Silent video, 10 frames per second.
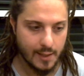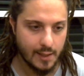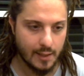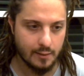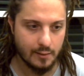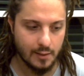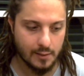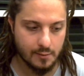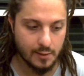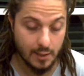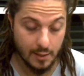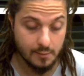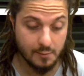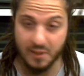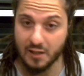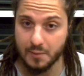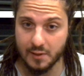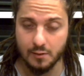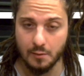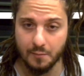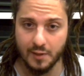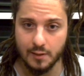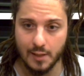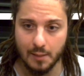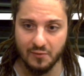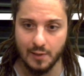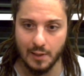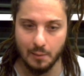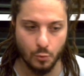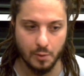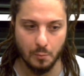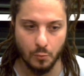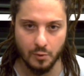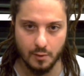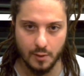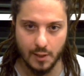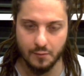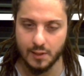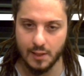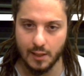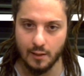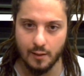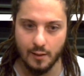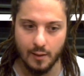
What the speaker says: and it's becoming something that I'm feeling more and more every day.